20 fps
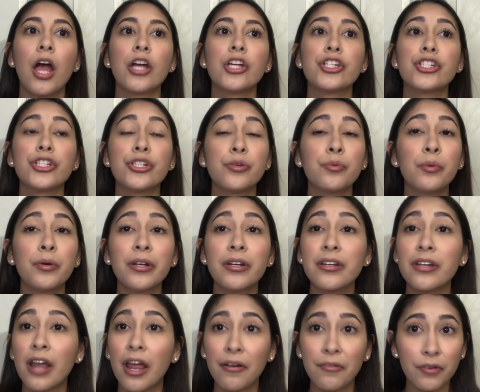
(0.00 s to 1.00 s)
She would
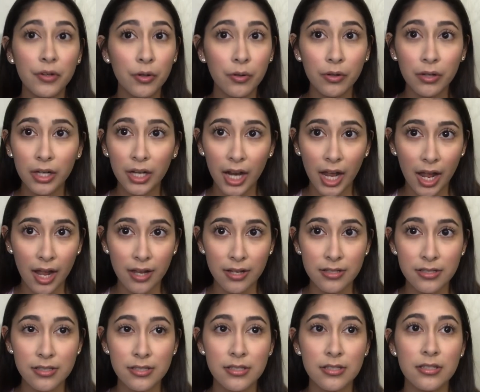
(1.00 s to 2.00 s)
never go to
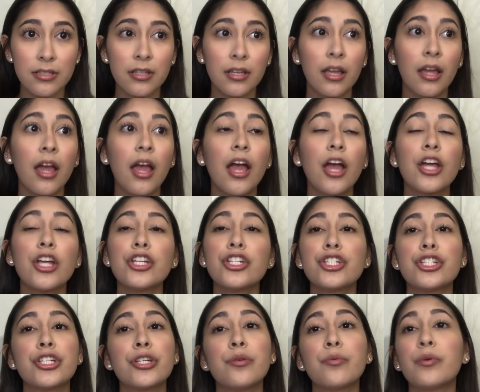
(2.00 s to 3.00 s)
class.
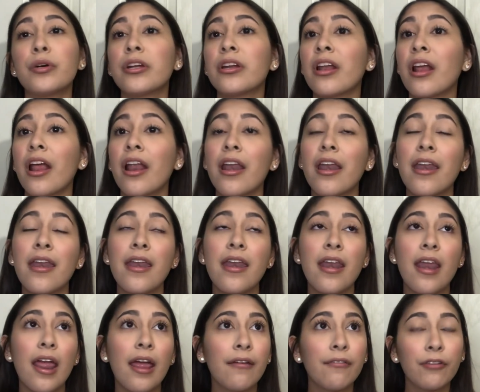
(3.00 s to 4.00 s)
She would
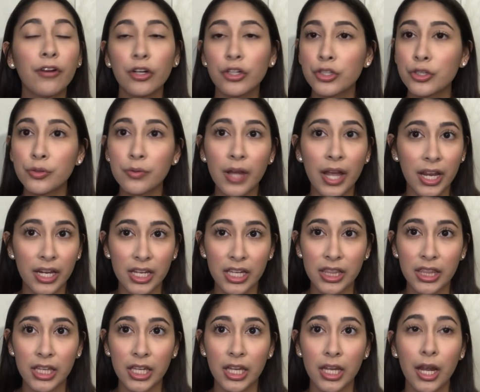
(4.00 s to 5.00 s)
never do
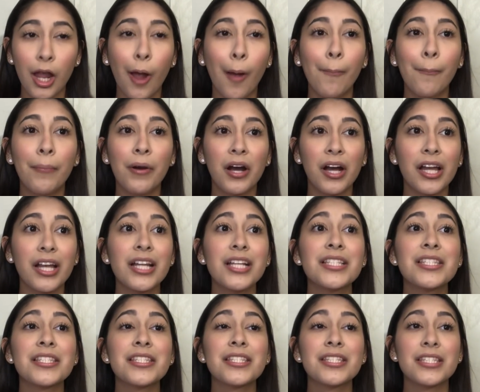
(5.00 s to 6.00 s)
anything but
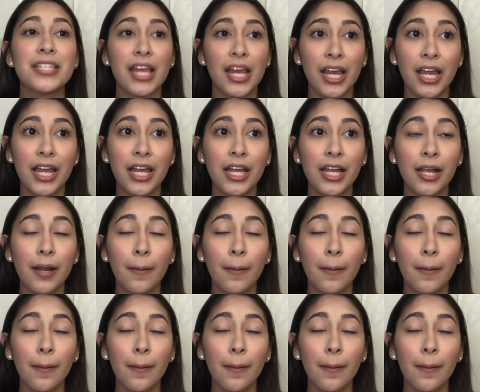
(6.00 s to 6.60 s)
stay